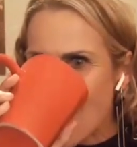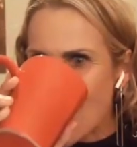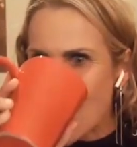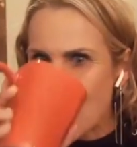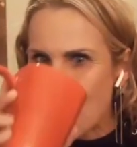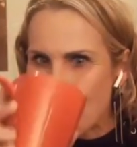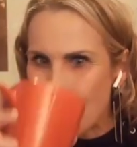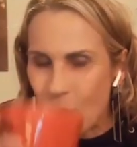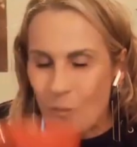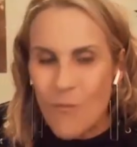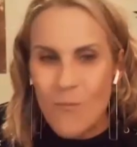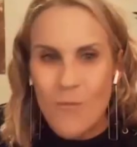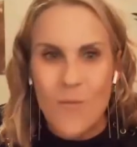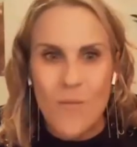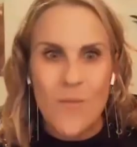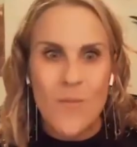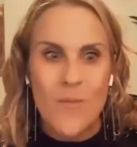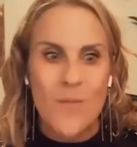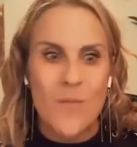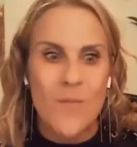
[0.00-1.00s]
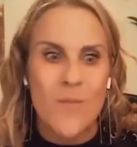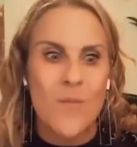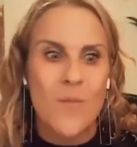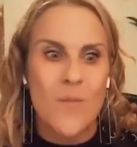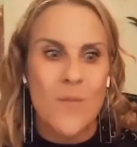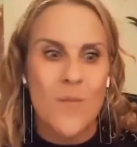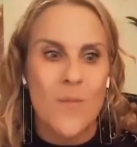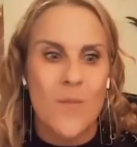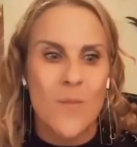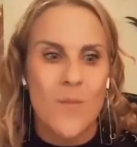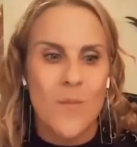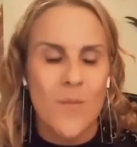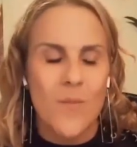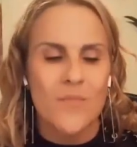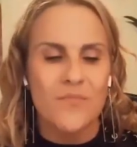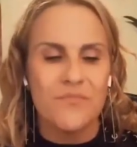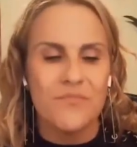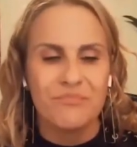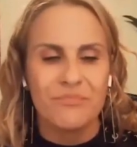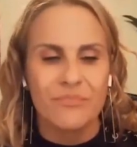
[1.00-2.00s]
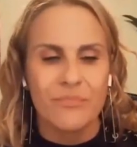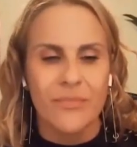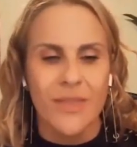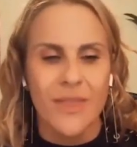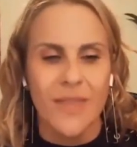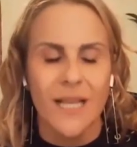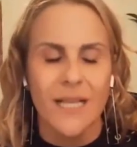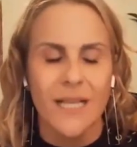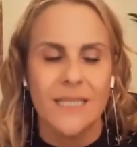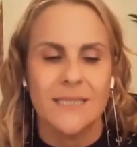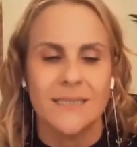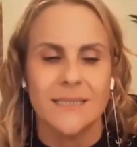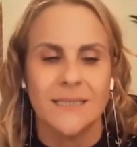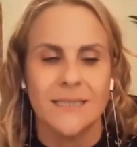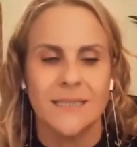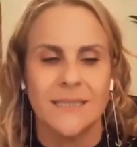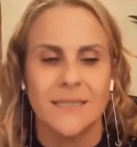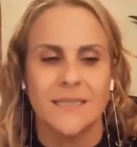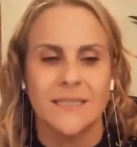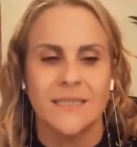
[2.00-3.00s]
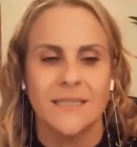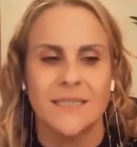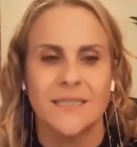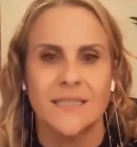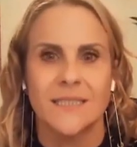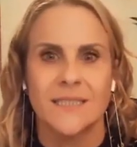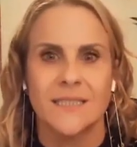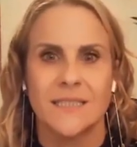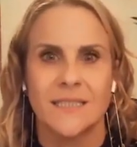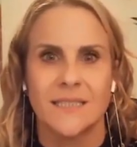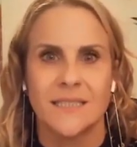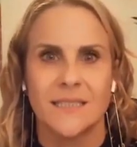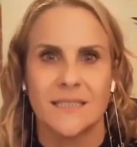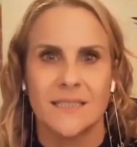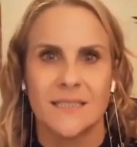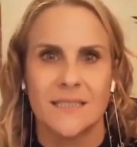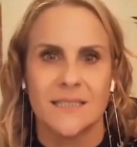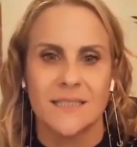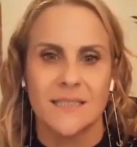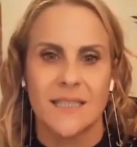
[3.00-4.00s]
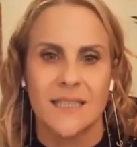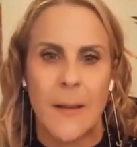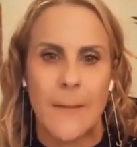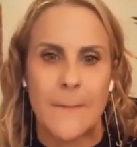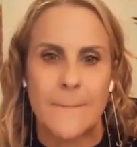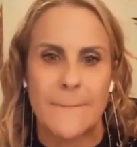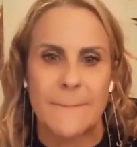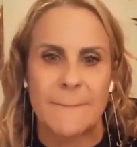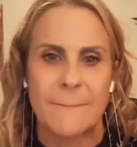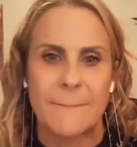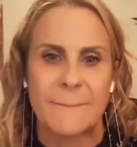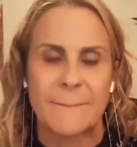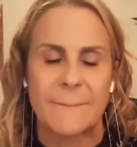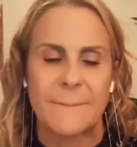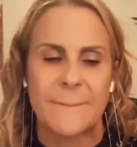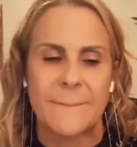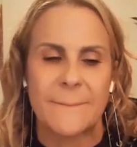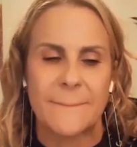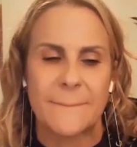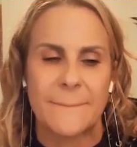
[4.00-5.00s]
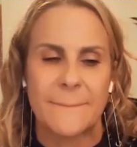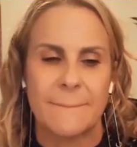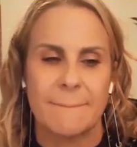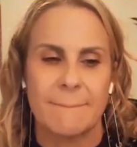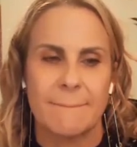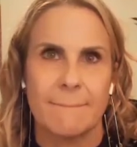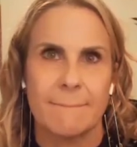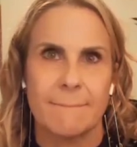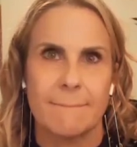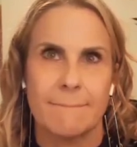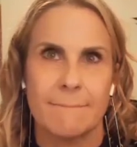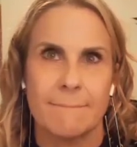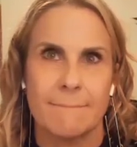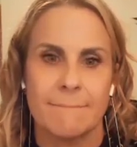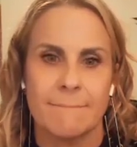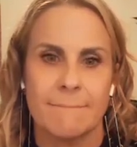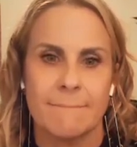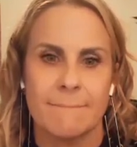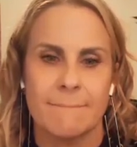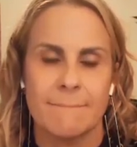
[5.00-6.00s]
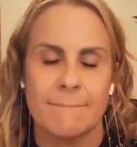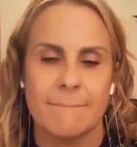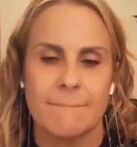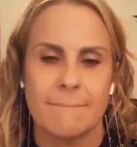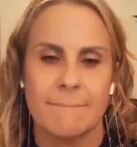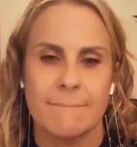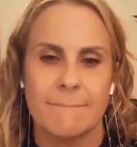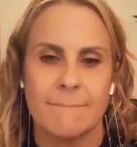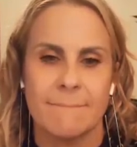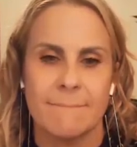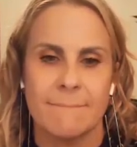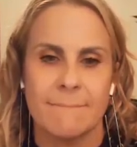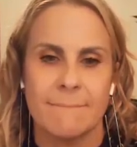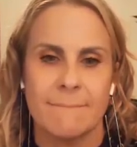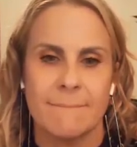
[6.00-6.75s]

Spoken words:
No words are spoken by the person on screen.